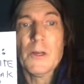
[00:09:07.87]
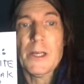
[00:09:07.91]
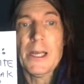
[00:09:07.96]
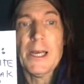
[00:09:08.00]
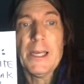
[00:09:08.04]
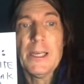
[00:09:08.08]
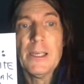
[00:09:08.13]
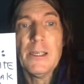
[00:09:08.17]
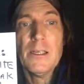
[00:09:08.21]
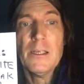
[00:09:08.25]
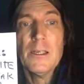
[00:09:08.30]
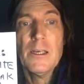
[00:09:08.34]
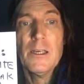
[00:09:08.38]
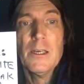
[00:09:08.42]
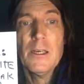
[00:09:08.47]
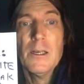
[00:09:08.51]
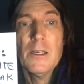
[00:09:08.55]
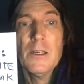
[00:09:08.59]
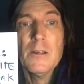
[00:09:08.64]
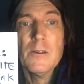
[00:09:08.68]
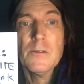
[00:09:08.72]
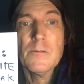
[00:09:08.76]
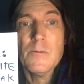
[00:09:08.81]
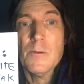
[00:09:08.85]
Okay,
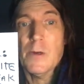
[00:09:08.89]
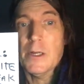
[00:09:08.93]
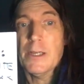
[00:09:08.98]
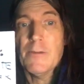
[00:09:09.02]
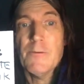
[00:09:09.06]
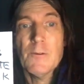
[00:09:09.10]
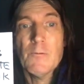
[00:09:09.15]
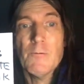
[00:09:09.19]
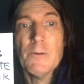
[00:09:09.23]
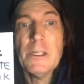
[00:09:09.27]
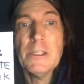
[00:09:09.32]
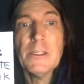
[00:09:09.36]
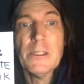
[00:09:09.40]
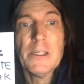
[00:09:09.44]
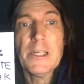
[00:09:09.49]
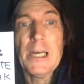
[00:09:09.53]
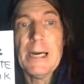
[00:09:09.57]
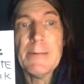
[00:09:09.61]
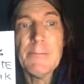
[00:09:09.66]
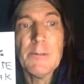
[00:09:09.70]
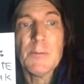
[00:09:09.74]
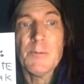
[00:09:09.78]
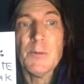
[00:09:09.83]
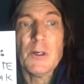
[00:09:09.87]
or even reading
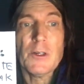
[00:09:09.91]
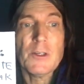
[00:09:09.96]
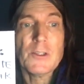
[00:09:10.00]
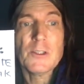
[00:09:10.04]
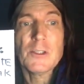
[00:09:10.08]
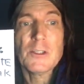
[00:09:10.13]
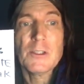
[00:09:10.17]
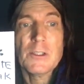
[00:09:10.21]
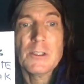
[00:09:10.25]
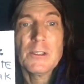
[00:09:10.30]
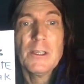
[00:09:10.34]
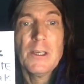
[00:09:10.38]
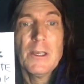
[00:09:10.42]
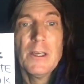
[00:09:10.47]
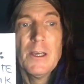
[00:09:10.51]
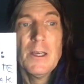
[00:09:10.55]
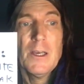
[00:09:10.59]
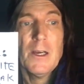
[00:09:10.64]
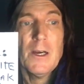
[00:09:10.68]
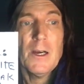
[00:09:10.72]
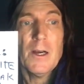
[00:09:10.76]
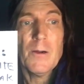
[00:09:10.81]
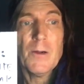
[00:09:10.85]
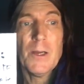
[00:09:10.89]
comic books.
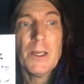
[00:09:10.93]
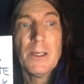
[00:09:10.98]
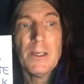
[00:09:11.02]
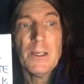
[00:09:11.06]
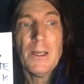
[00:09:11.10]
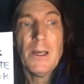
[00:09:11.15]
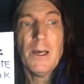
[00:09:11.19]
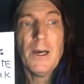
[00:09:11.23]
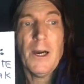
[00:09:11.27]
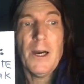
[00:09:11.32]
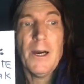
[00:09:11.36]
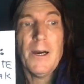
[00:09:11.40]
All right.